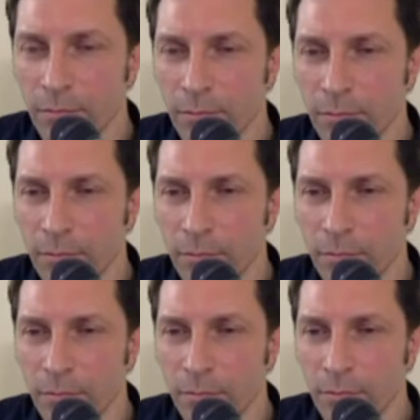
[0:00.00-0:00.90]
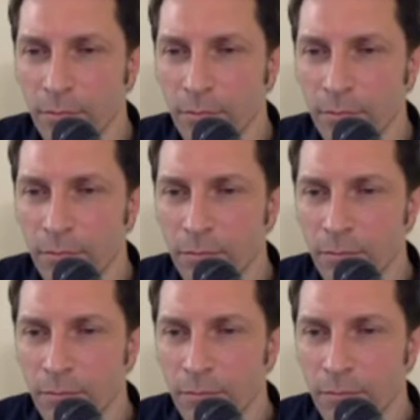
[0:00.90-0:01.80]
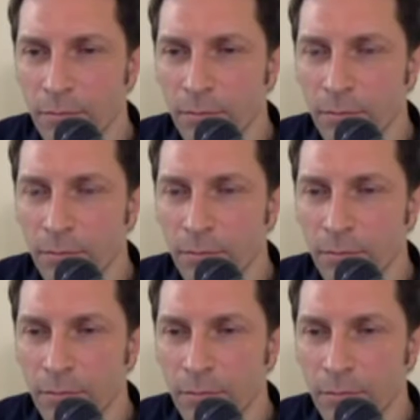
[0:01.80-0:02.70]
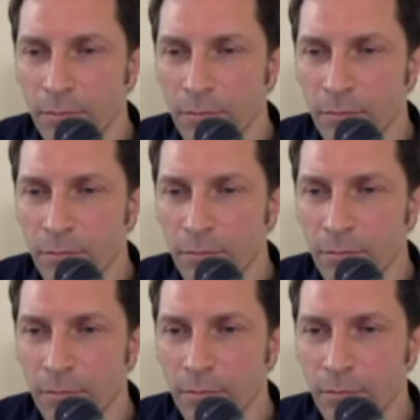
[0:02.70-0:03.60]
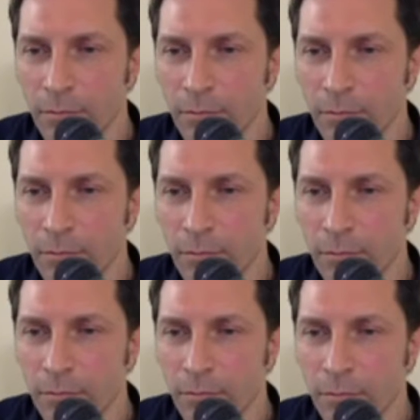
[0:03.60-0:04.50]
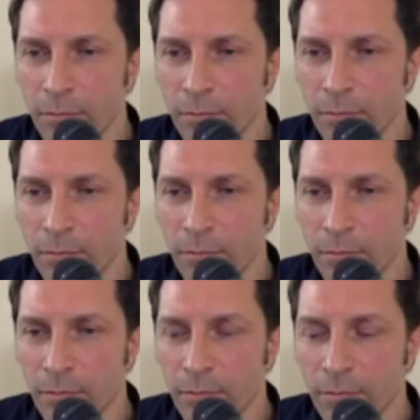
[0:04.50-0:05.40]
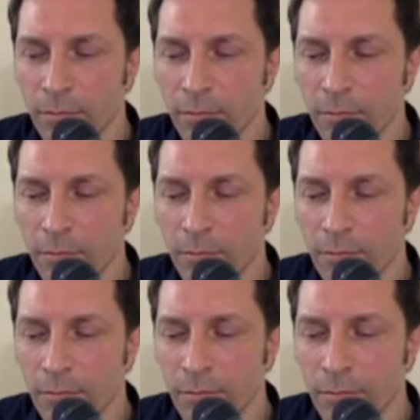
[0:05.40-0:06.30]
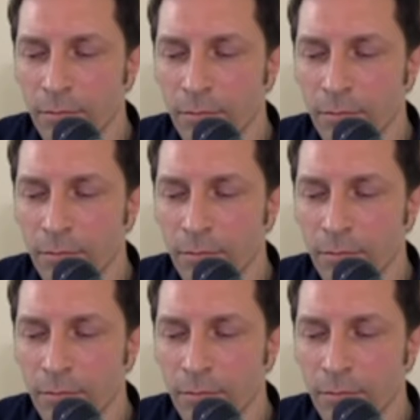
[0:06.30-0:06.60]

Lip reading: (not speaking)